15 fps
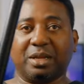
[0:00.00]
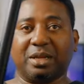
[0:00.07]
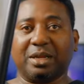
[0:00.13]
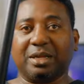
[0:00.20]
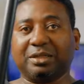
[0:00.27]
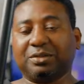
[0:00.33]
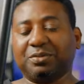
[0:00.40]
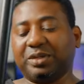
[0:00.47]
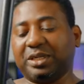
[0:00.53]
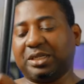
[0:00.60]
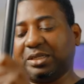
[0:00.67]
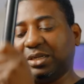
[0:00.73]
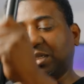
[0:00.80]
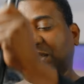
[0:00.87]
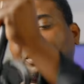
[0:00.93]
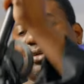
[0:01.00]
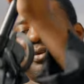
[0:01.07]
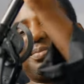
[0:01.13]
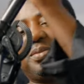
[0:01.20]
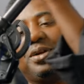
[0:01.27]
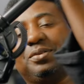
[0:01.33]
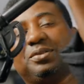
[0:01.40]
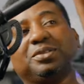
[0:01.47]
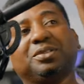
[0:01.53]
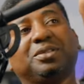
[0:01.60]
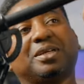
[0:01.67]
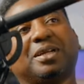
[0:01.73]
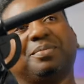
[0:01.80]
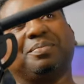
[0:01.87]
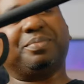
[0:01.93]
All right, so when it does come out, you
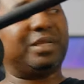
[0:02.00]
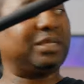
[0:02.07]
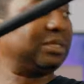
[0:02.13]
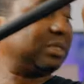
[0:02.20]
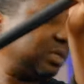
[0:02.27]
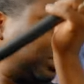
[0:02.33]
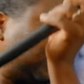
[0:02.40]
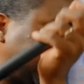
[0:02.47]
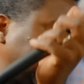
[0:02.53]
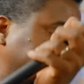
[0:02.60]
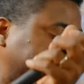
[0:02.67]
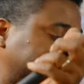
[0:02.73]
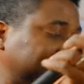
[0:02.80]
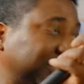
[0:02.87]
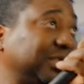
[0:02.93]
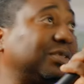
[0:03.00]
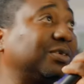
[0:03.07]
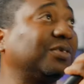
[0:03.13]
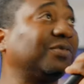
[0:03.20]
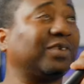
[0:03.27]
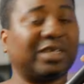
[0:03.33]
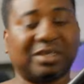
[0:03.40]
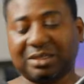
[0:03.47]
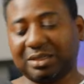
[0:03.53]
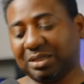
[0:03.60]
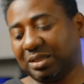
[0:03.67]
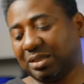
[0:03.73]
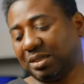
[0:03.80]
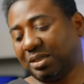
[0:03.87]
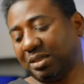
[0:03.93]
can tilt it over.
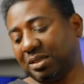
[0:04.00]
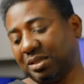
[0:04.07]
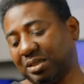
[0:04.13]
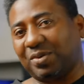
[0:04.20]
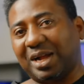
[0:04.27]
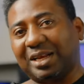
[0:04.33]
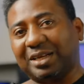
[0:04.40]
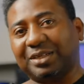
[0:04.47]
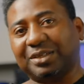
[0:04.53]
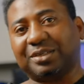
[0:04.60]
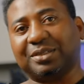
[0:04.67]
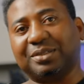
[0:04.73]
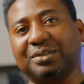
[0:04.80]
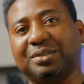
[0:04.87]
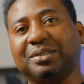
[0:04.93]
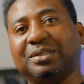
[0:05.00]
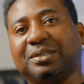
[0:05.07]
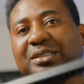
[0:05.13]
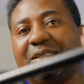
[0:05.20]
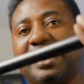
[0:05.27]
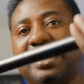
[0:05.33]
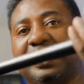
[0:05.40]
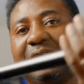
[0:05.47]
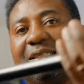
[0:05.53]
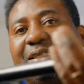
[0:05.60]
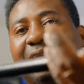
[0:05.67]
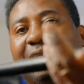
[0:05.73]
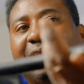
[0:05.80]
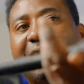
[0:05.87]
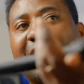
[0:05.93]
While you could stand it
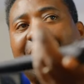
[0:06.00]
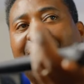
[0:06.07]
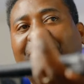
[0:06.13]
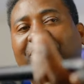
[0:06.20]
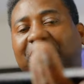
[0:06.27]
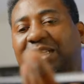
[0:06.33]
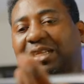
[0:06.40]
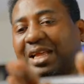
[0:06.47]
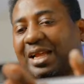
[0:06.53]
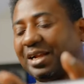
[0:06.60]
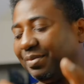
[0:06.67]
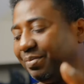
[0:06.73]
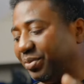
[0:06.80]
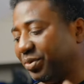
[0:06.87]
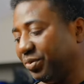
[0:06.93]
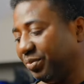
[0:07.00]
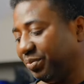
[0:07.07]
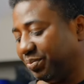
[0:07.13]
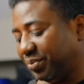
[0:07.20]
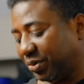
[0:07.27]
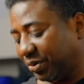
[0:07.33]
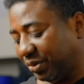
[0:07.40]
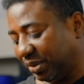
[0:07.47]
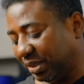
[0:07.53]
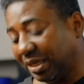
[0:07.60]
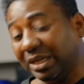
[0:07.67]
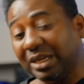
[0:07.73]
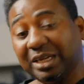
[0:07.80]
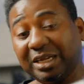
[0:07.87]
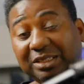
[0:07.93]
and have it like a boom pole,
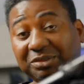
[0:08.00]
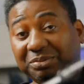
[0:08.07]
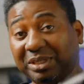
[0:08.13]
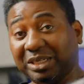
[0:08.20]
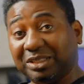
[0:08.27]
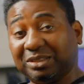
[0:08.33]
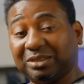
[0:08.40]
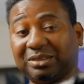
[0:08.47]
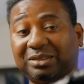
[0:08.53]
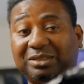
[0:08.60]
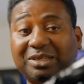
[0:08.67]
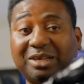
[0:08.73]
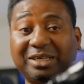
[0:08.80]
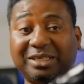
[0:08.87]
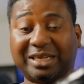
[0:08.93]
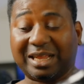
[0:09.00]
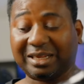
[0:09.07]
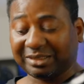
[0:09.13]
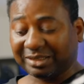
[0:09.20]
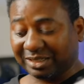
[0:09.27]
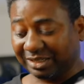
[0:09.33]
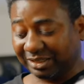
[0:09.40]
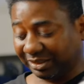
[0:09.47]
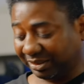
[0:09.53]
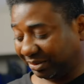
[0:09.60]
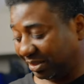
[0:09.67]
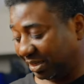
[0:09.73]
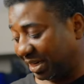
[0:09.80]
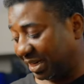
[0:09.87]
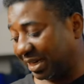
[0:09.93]
it's really solid. Actually, it's
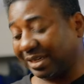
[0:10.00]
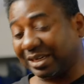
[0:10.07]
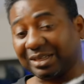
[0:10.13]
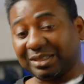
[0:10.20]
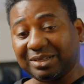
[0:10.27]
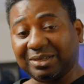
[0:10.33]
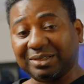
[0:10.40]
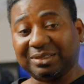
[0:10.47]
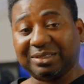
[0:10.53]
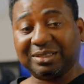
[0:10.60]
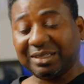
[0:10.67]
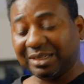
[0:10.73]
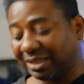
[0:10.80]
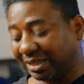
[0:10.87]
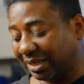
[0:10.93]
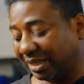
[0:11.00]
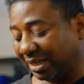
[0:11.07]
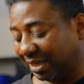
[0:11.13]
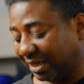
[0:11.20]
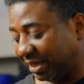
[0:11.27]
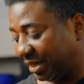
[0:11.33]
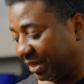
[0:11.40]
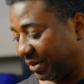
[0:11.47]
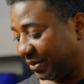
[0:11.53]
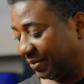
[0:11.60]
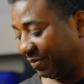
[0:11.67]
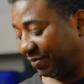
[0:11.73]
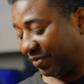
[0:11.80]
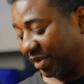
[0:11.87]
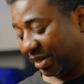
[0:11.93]
stronger than I thought. You know,
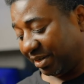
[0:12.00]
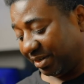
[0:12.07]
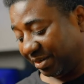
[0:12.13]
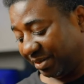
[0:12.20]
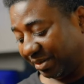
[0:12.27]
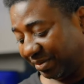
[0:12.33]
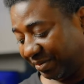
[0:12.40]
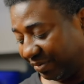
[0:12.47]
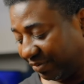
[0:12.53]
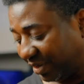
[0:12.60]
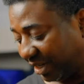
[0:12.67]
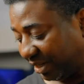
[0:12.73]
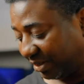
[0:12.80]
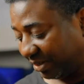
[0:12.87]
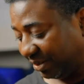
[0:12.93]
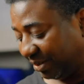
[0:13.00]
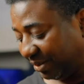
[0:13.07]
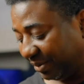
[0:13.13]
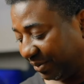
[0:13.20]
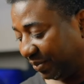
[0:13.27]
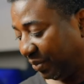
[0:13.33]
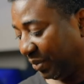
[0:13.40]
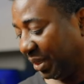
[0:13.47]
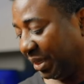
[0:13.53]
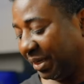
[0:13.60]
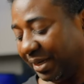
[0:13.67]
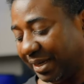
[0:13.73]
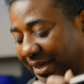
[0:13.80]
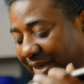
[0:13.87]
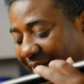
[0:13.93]
very good, very good.
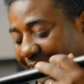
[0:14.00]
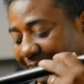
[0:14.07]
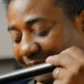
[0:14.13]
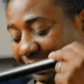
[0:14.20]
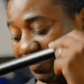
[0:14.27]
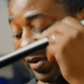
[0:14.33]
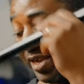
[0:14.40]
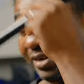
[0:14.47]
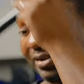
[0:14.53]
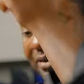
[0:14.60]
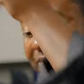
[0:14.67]
Very